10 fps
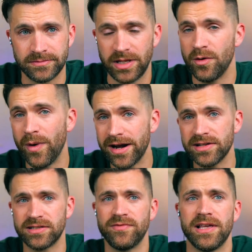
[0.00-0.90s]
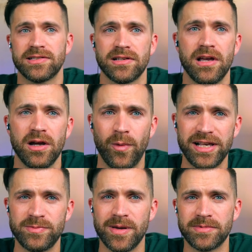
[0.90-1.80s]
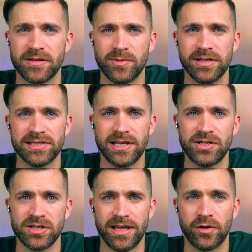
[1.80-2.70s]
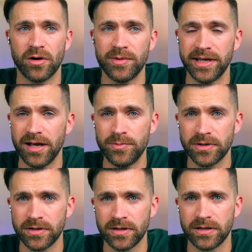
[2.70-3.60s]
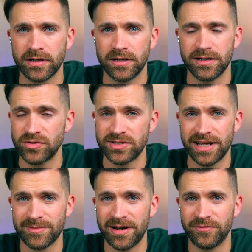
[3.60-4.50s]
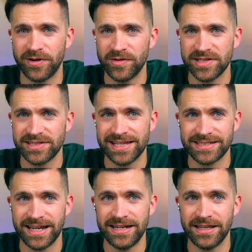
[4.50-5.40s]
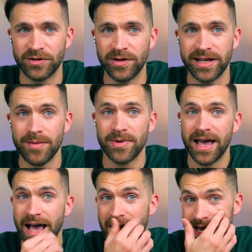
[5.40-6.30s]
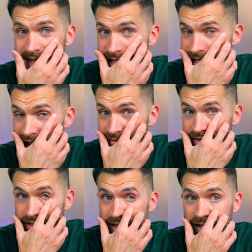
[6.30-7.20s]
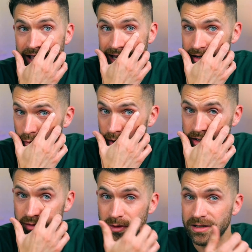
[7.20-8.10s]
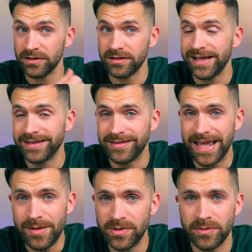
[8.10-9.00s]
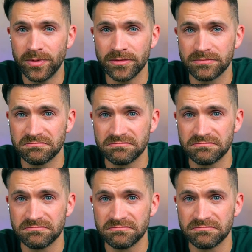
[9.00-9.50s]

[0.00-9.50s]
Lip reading: The awareness of this wakes me up to the realization that growing up, I was just talking about a friend of this last night, that growing up, I never had to wonder what it looked like to date people.